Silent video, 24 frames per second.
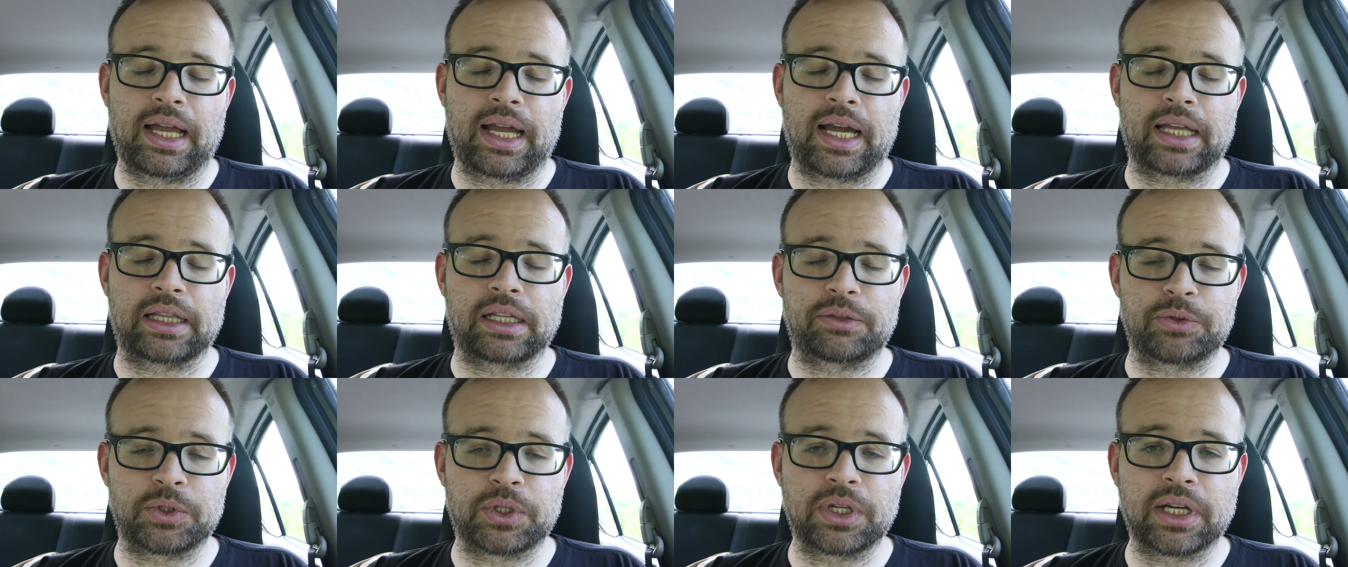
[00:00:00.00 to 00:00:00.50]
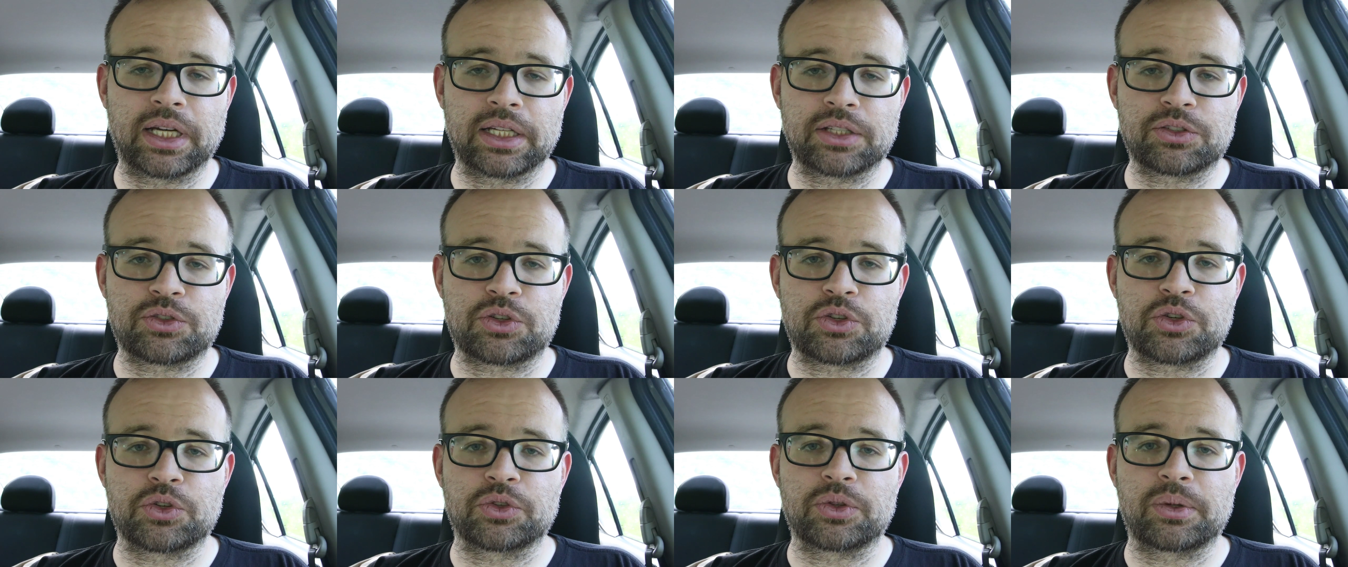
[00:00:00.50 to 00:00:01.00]
I love you
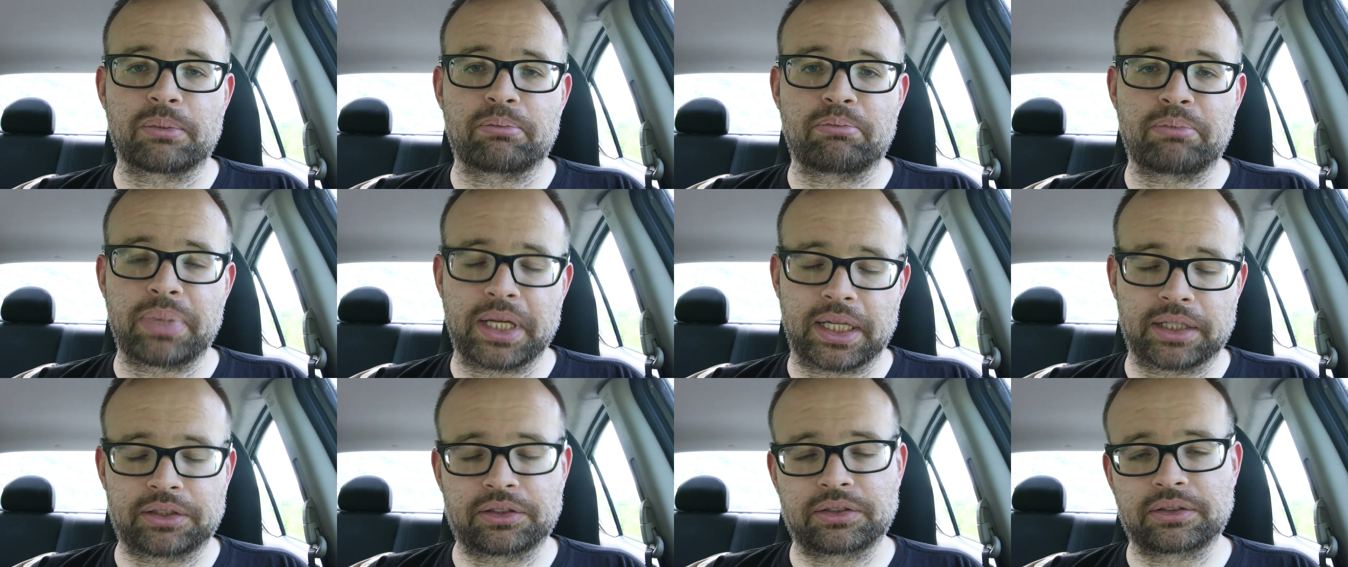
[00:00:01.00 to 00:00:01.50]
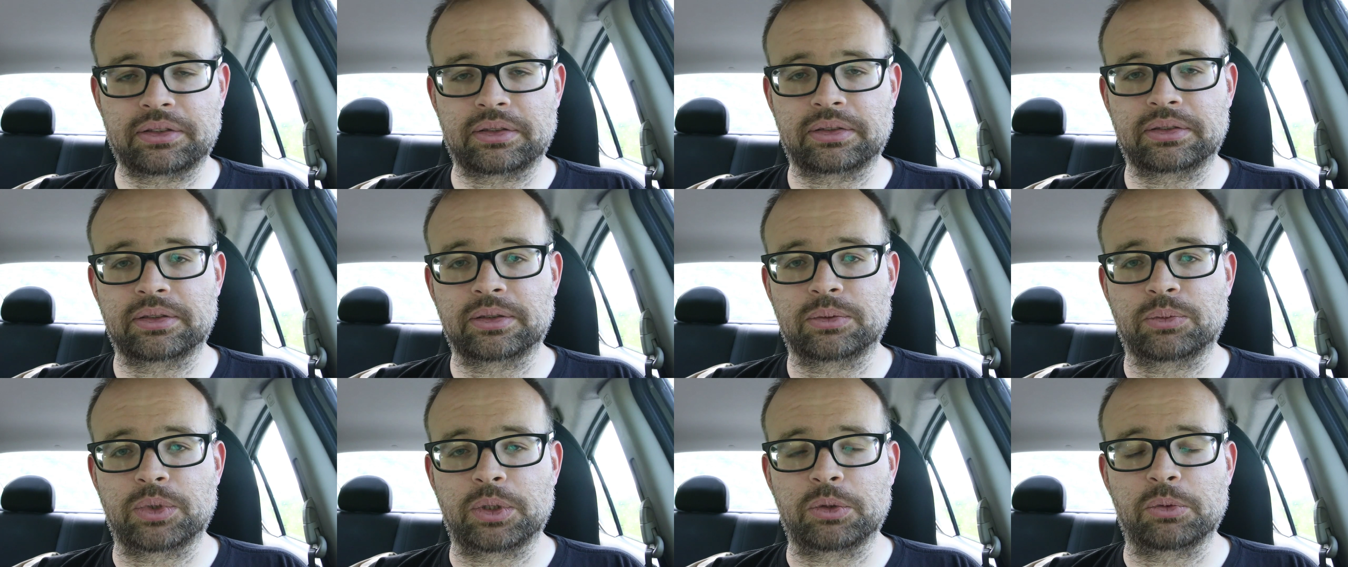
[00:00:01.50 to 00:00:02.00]
guys. You're the best.
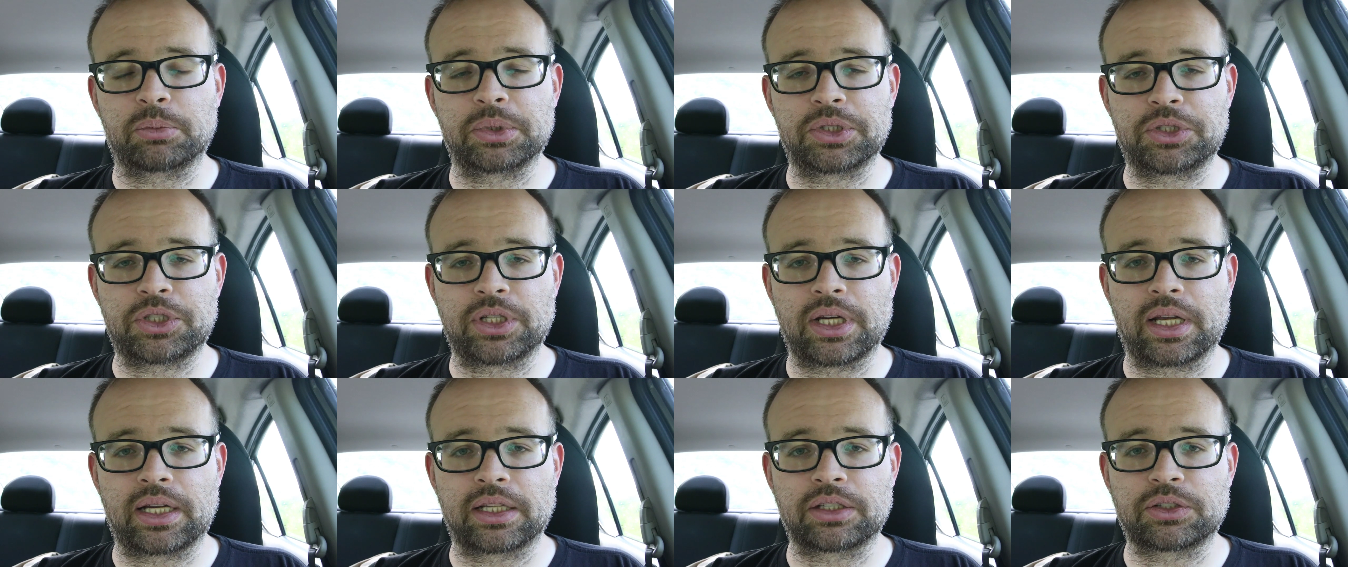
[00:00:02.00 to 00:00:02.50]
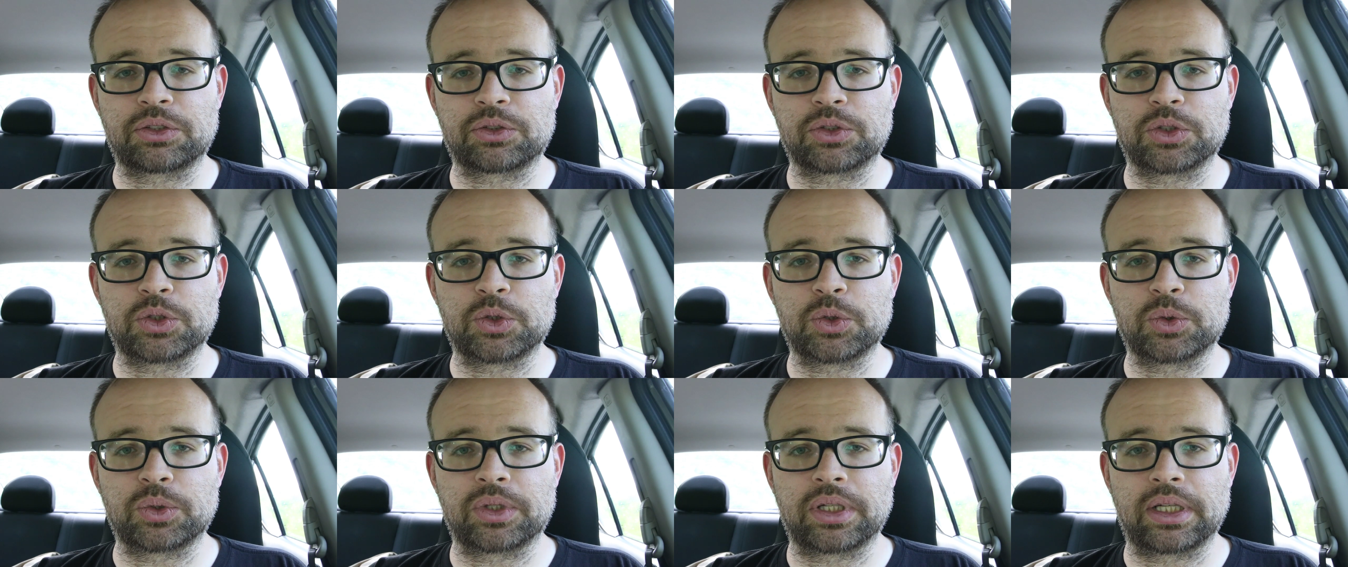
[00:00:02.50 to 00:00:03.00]
We will be chatting
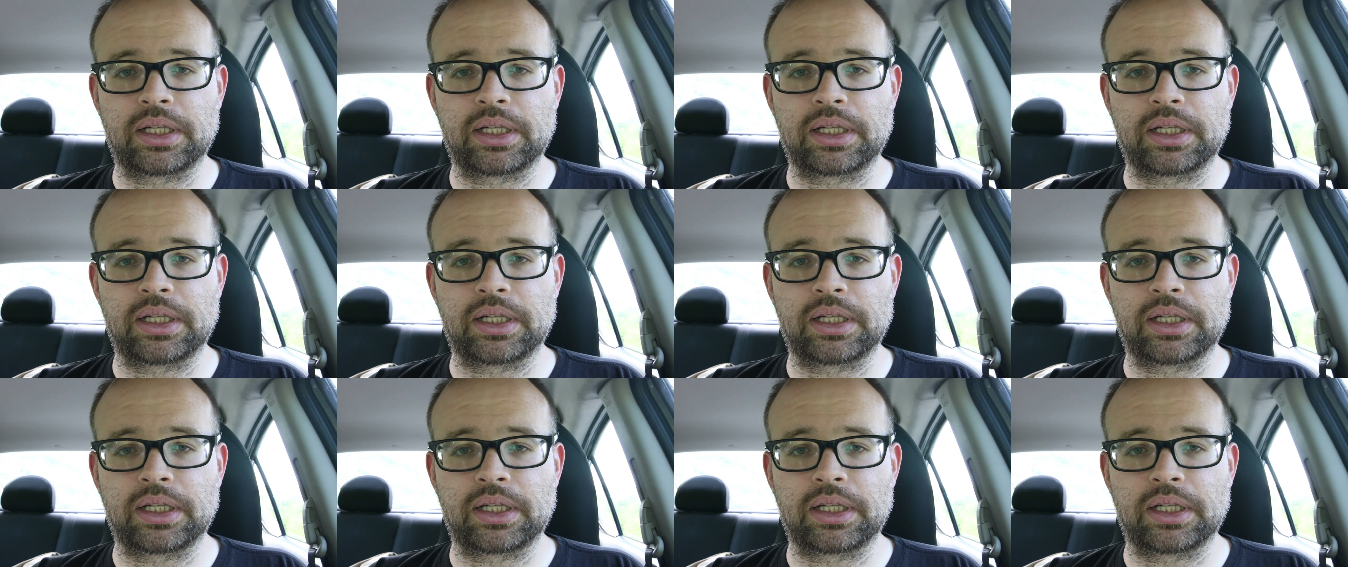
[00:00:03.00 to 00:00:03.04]
soon.